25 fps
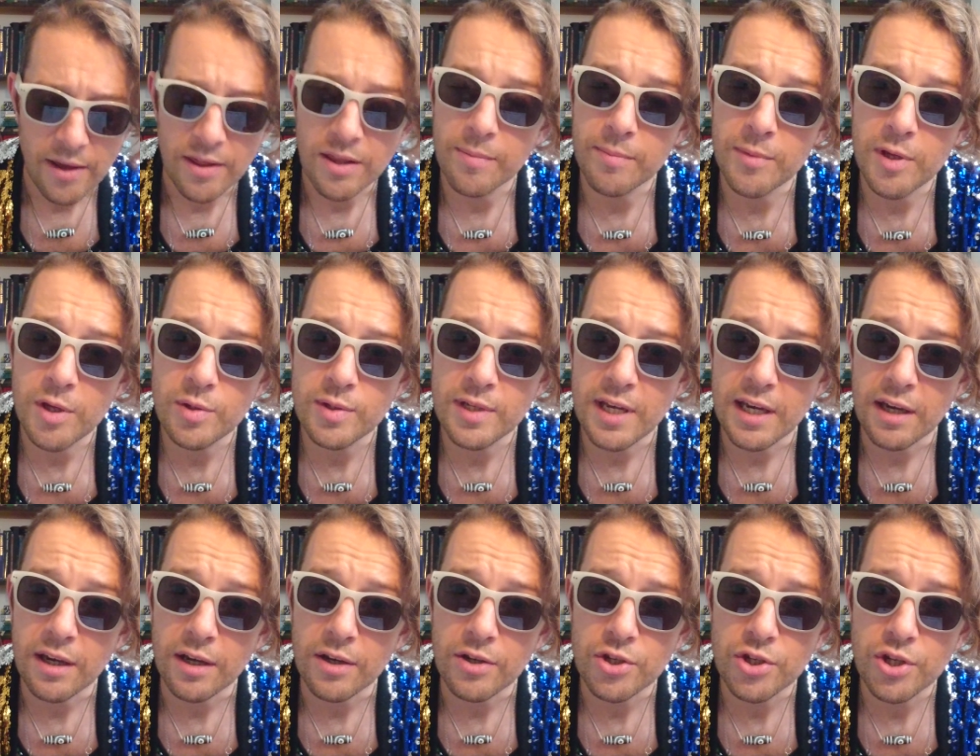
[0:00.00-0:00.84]
The
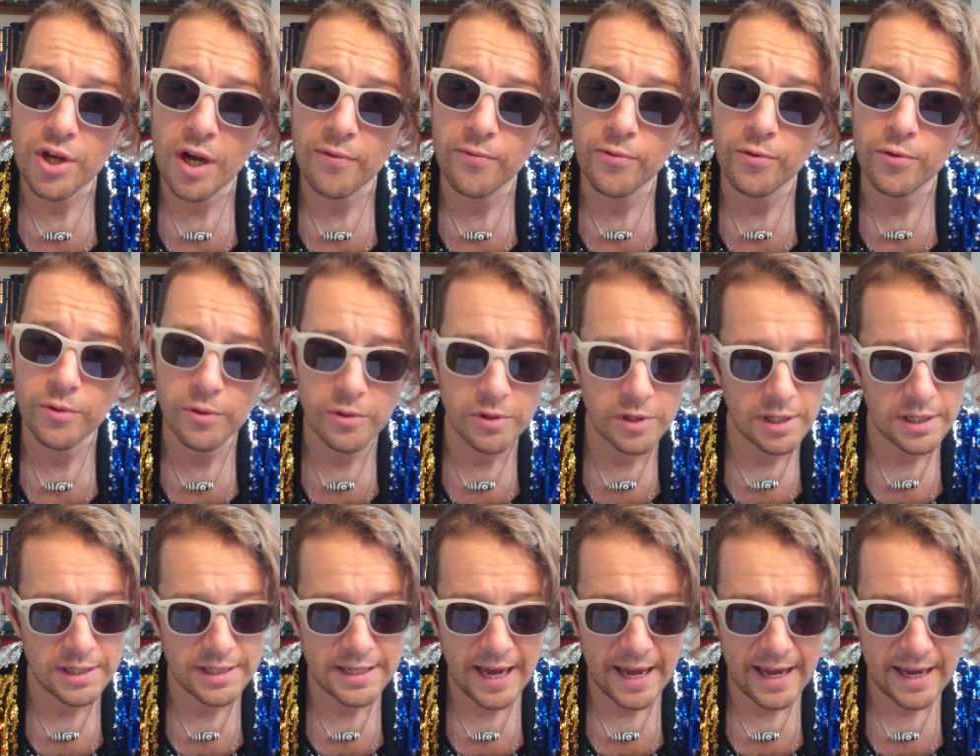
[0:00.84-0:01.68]
music shuffles
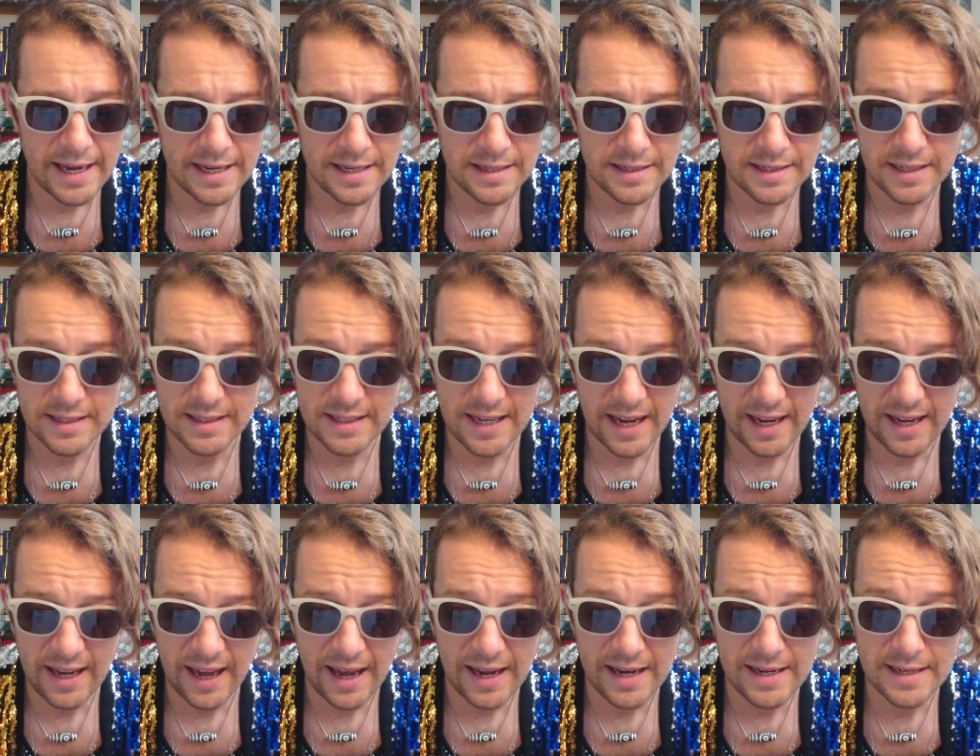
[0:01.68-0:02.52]
days,
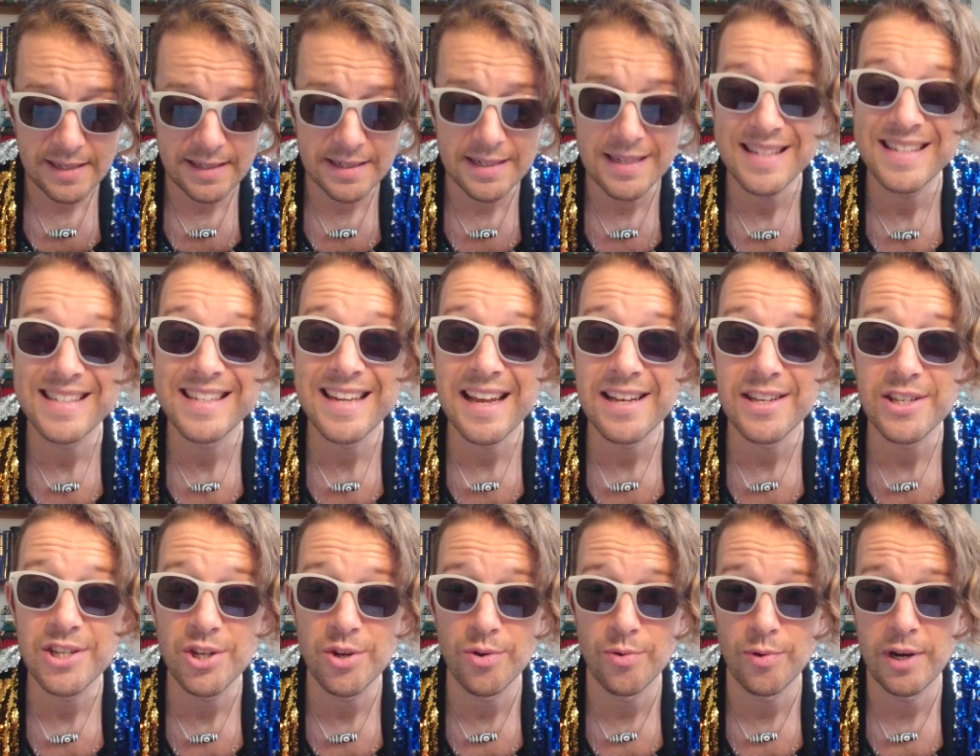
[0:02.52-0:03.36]
decades,
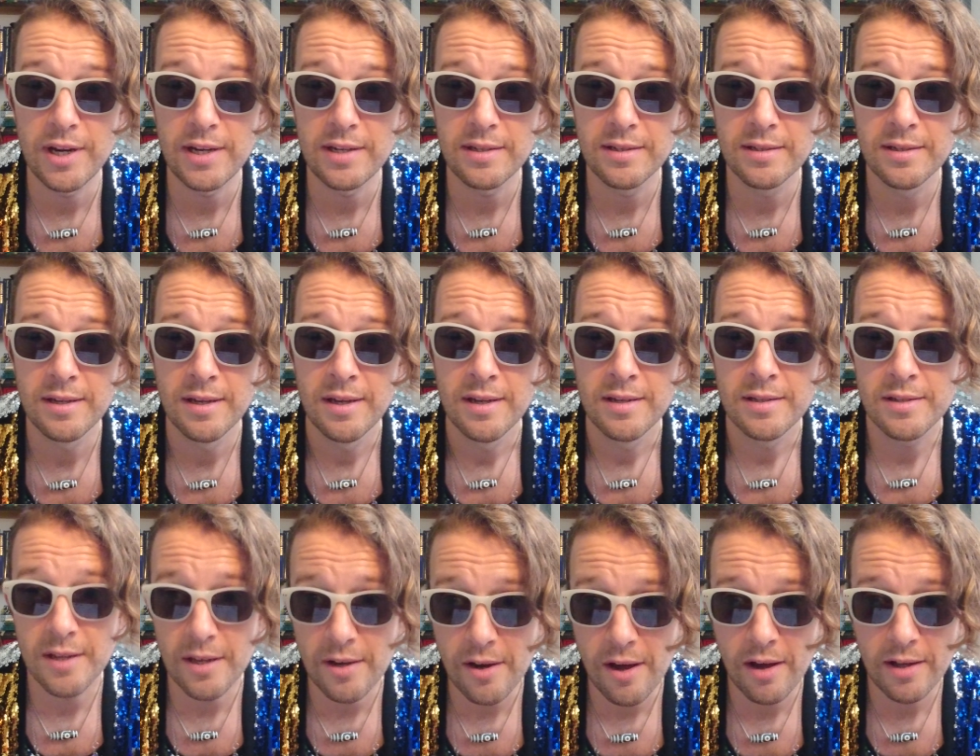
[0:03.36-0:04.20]
centuries,
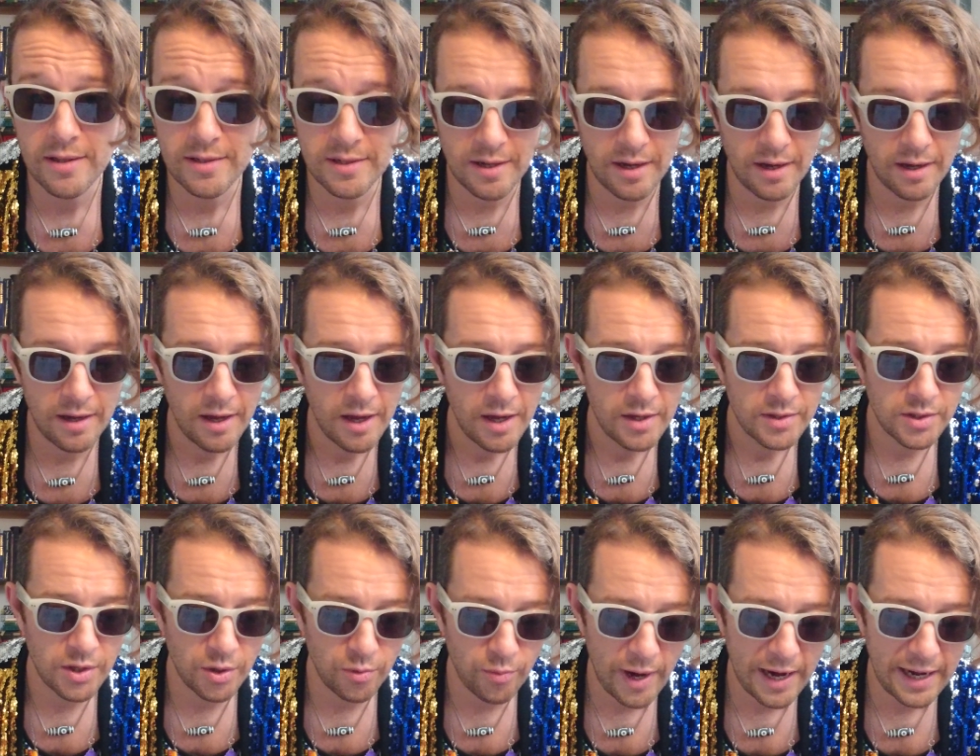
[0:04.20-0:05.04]
sonata
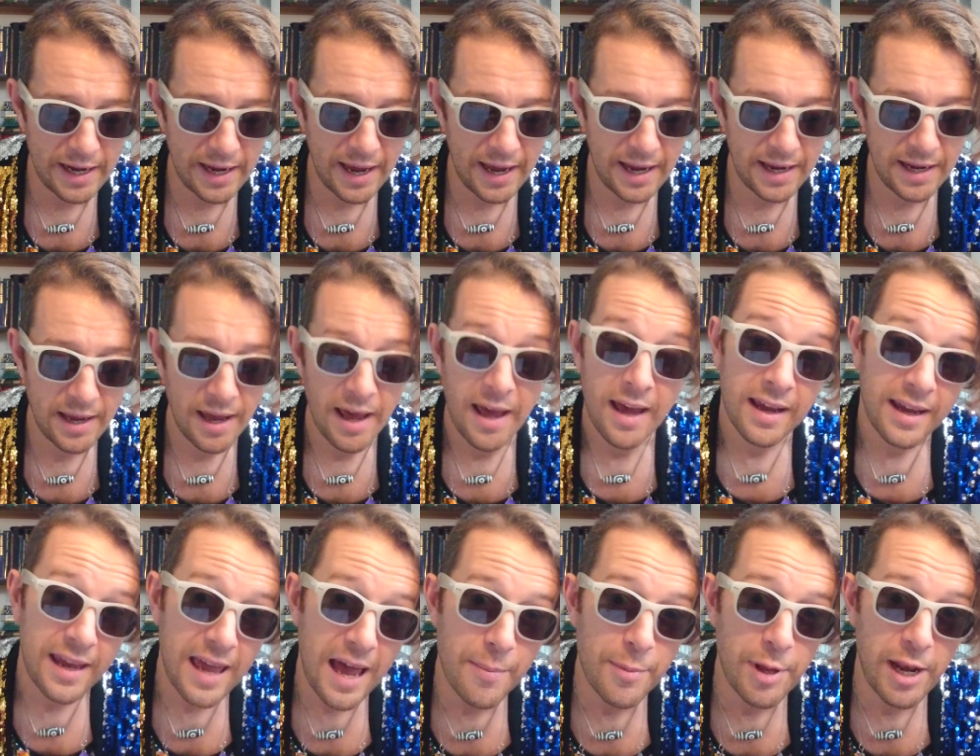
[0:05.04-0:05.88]
to reggae,
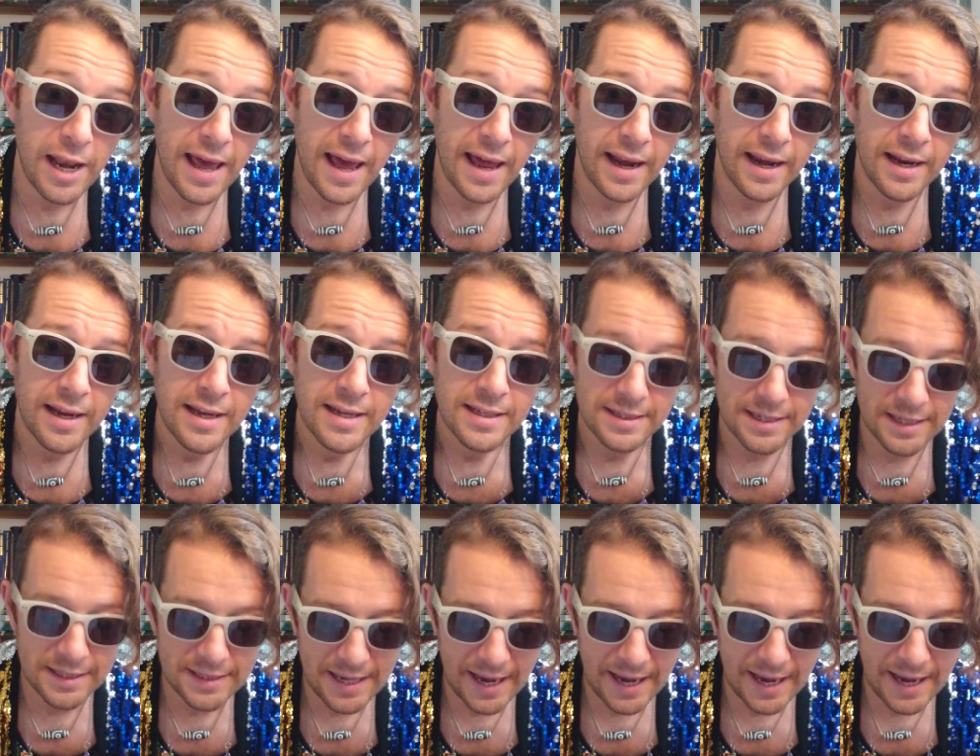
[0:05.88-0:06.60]
gamelan to